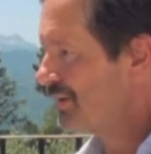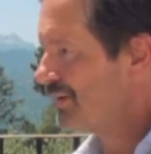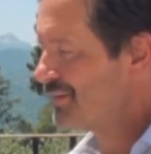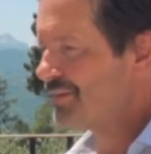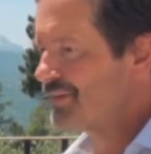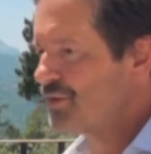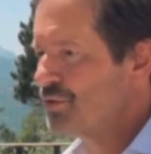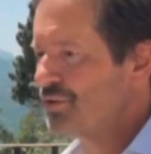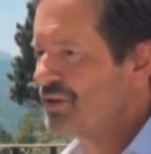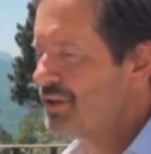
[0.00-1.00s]
It's as
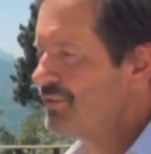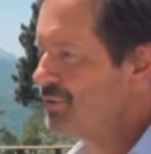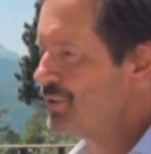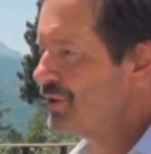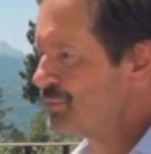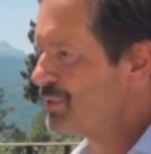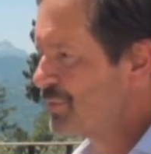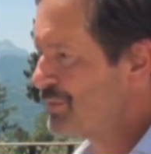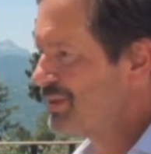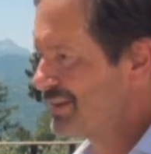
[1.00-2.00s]
though you didn't even do the
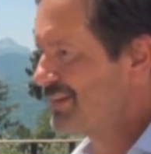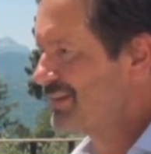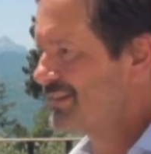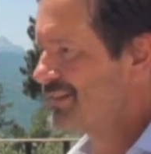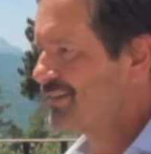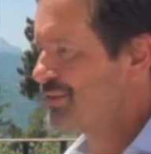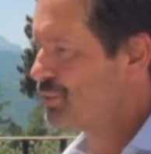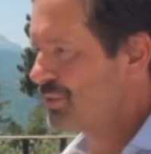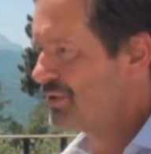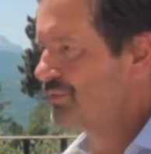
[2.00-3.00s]
experiment. Yes. So
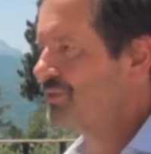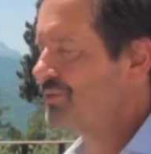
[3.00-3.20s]
it's,